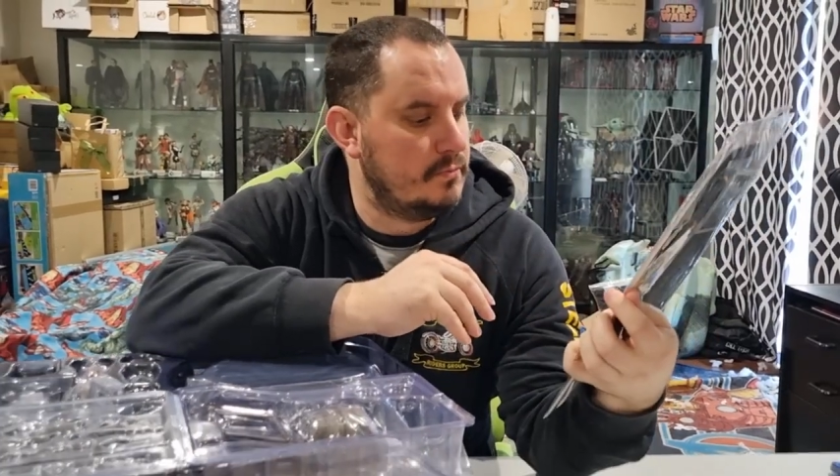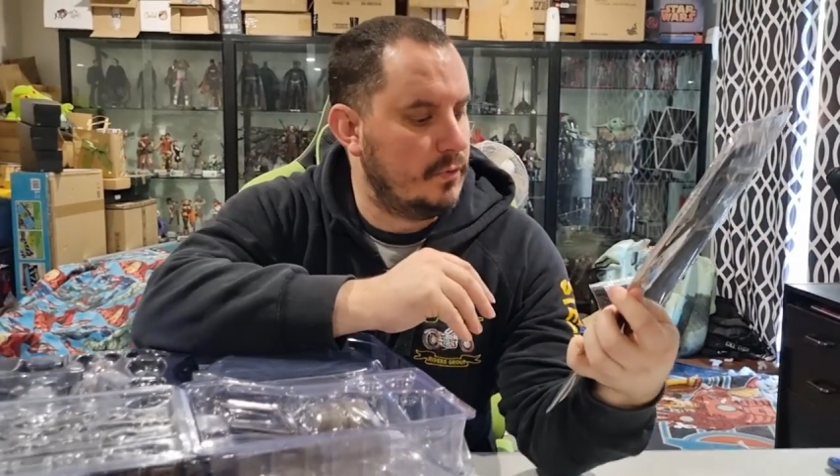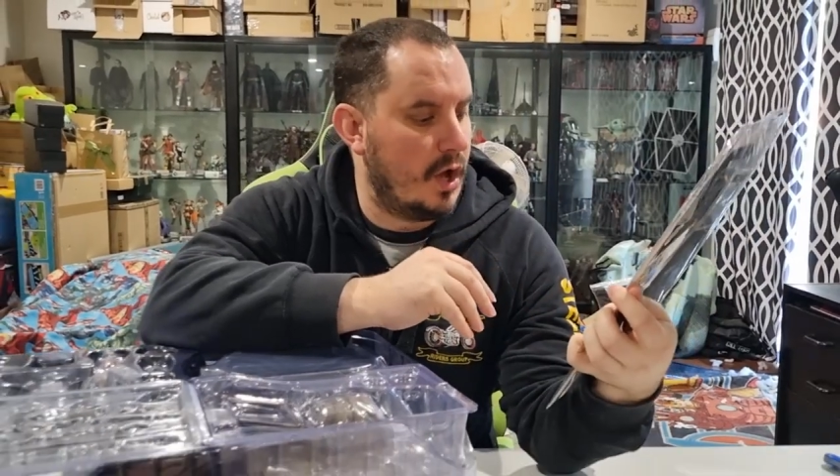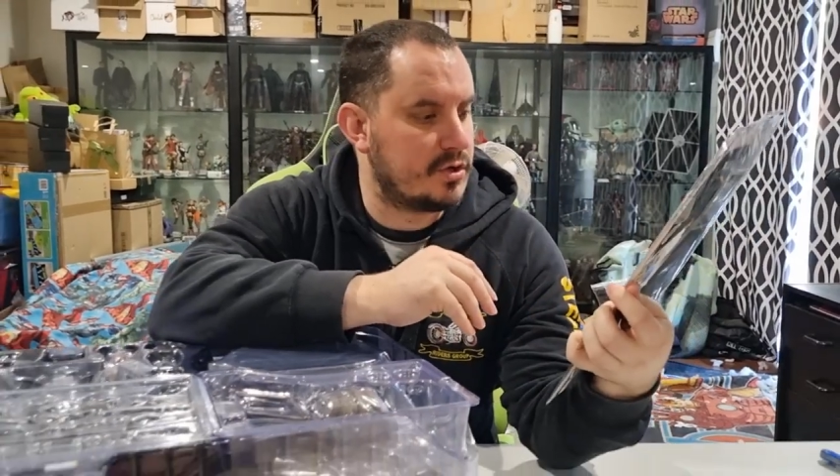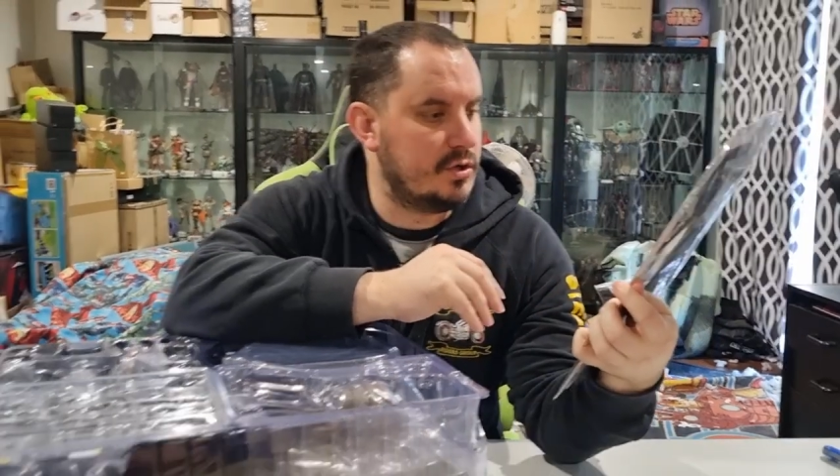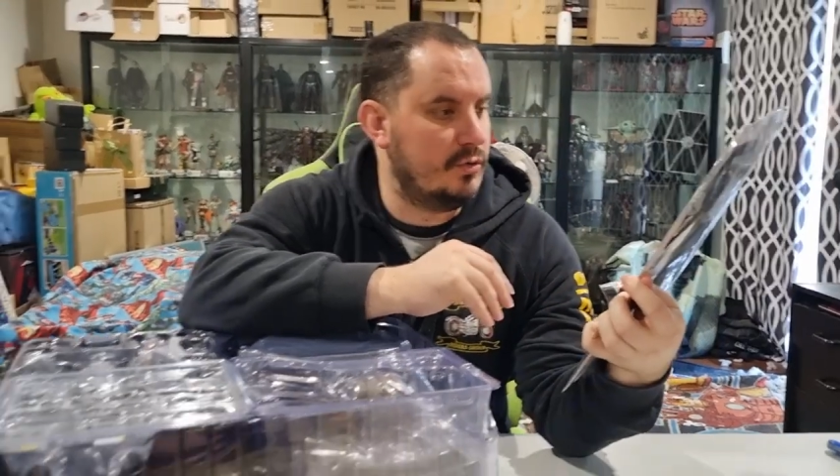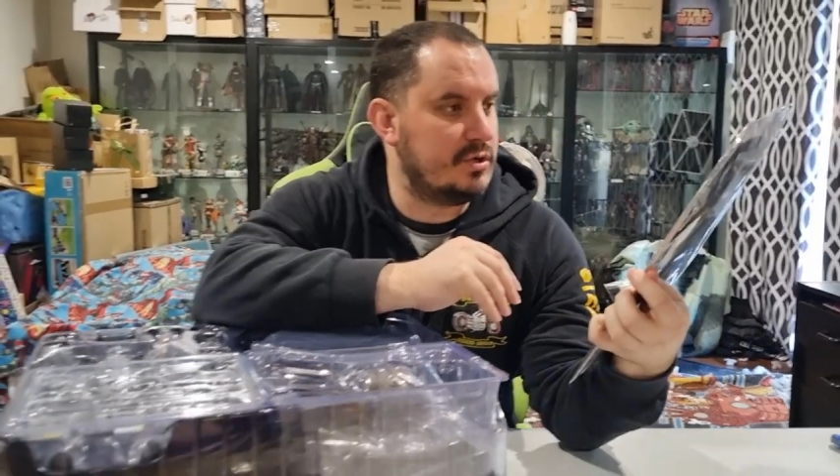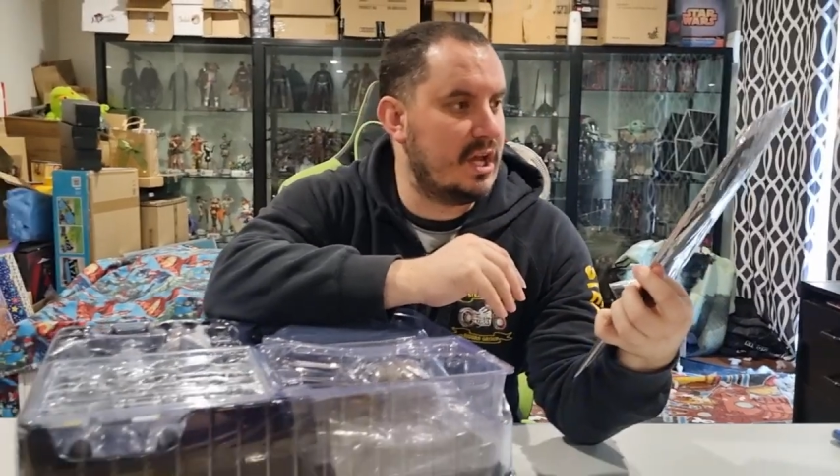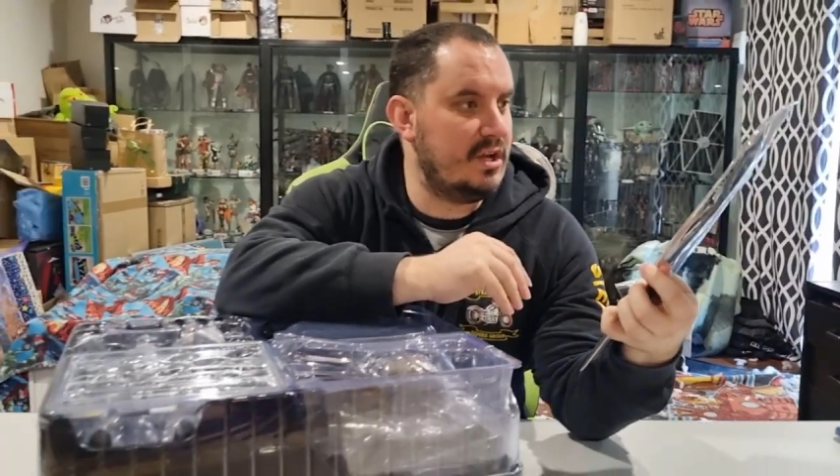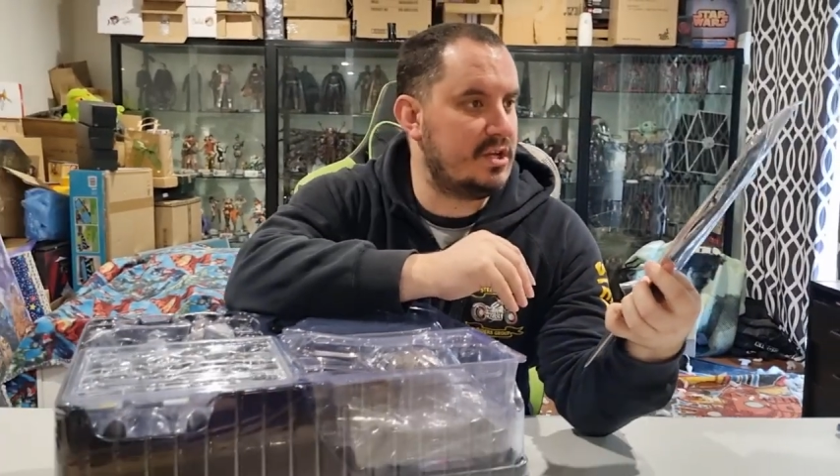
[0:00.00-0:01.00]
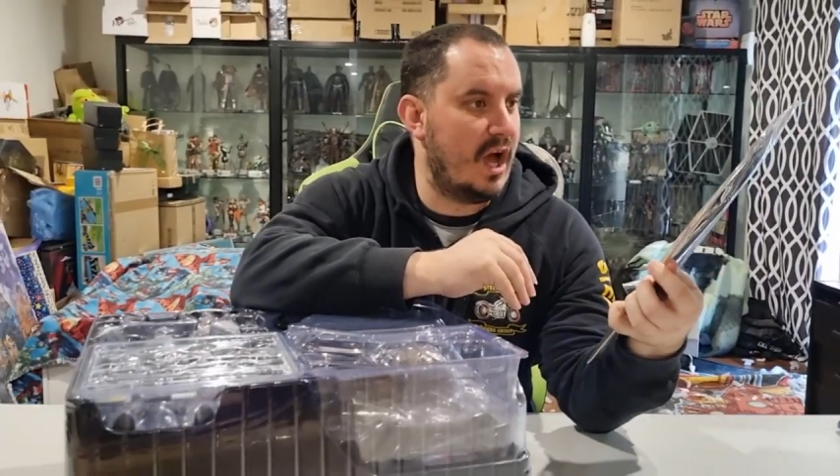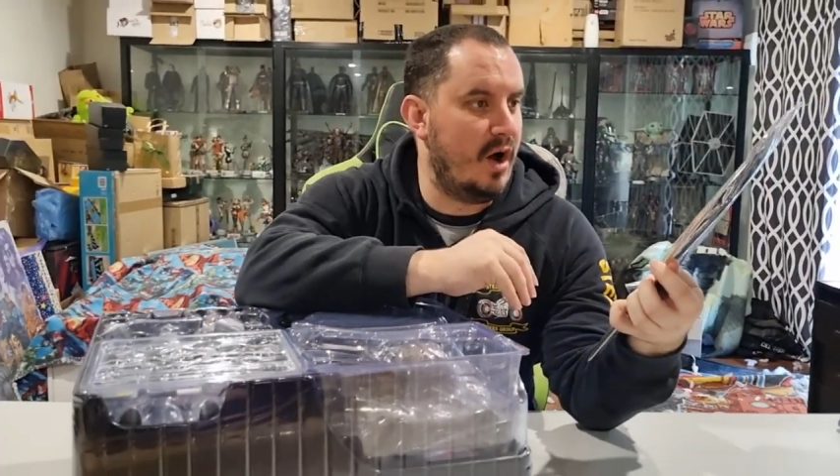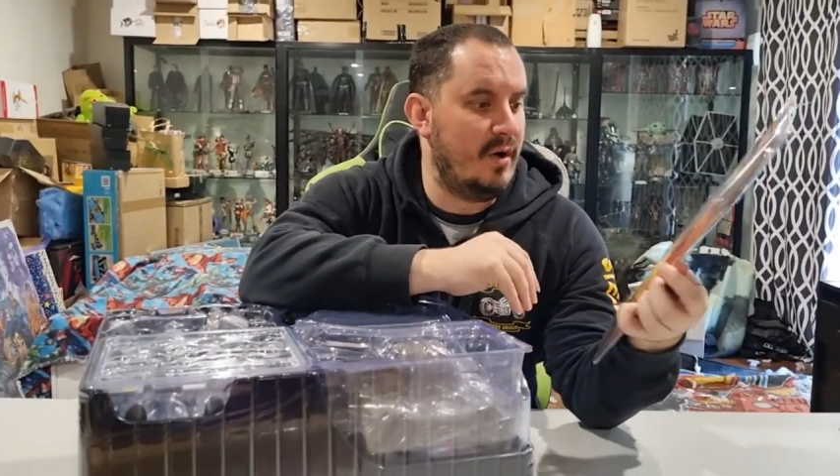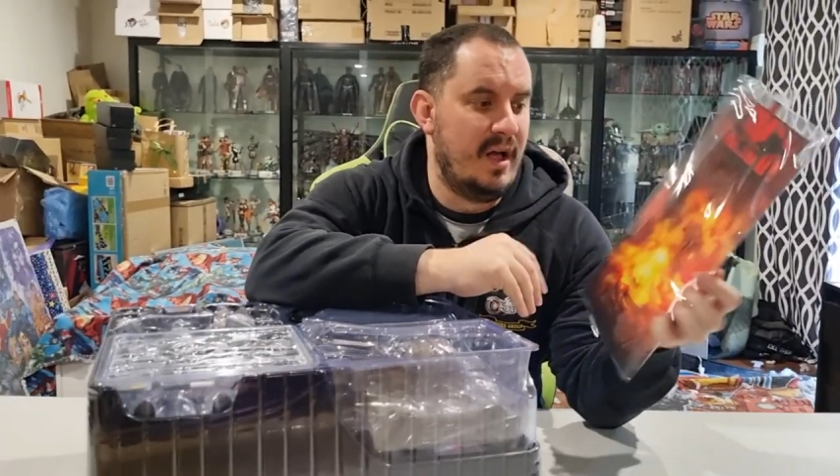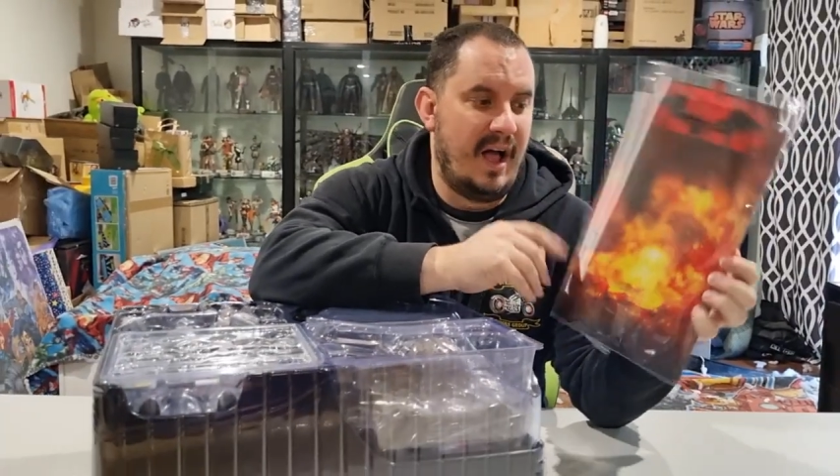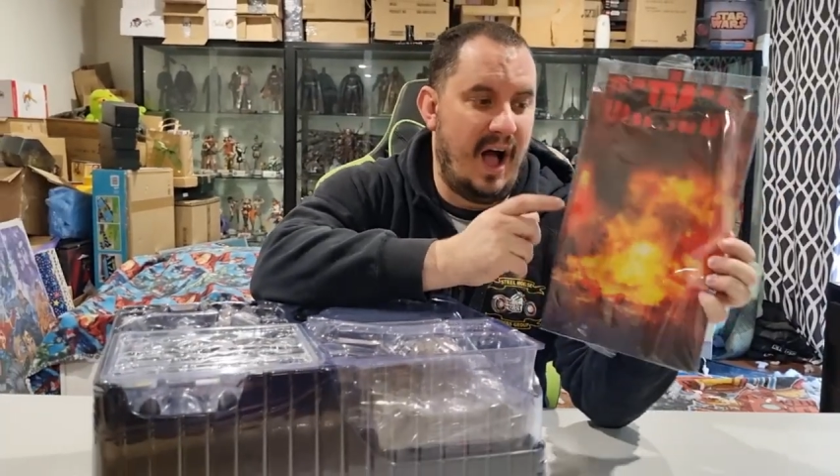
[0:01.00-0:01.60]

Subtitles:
Nice little detail.